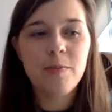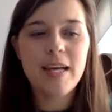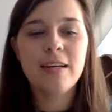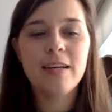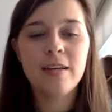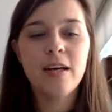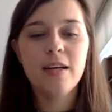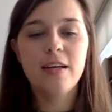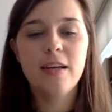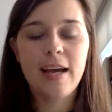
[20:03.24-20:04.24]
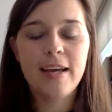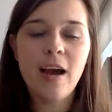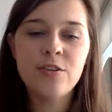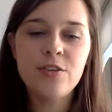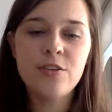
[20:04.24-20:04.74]
but then I
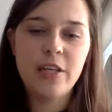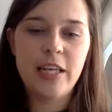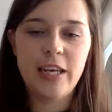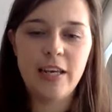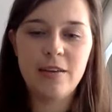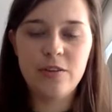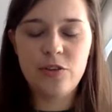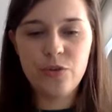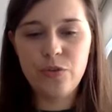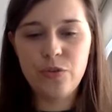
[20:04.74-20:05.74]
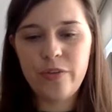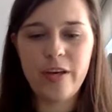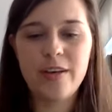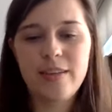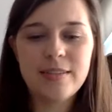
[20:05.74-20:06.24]
can't really do
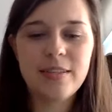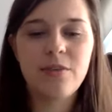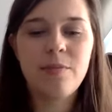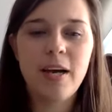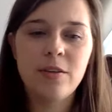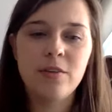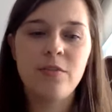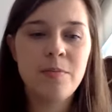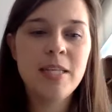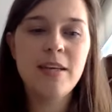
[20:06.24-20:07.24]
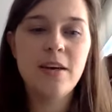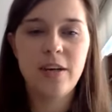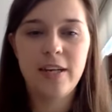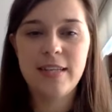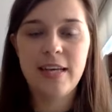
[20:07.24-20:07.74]
the Instagram account of a media
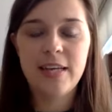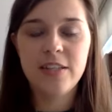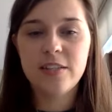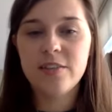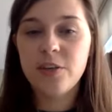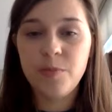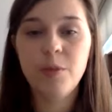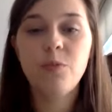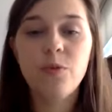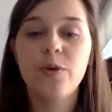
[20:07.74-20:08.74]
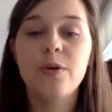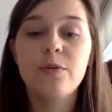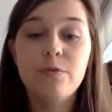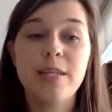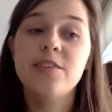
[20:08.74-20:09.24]
organization. There are people who are
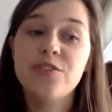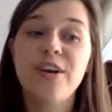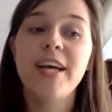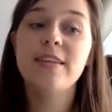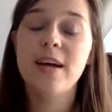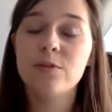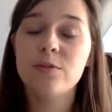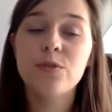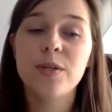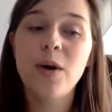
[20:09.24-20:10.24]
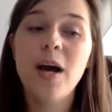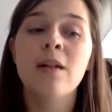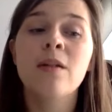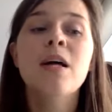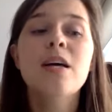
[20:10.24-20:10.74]
really trained how to do it
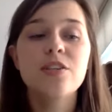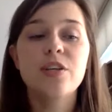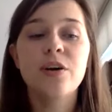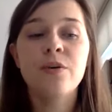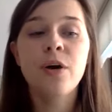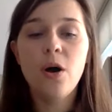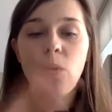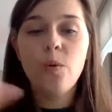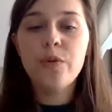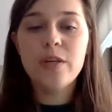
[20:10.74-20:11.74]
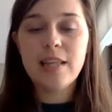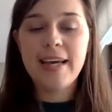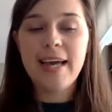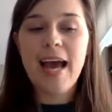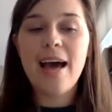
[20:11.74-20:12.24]
well. So all these
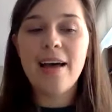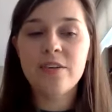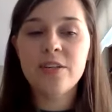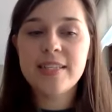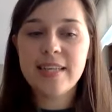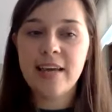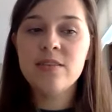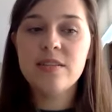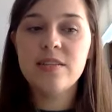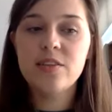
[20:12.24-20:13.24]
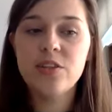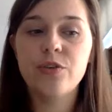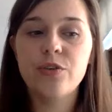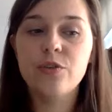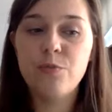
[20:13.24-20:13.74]
like other skills that you
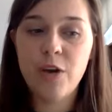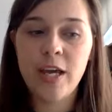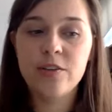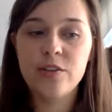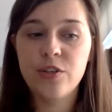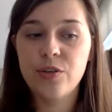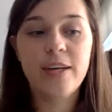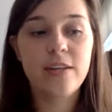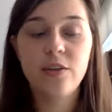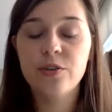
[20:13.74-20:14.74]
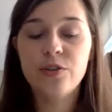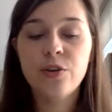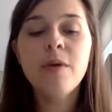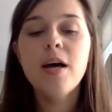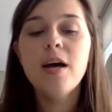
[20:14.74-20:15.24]
could bring to a newsroom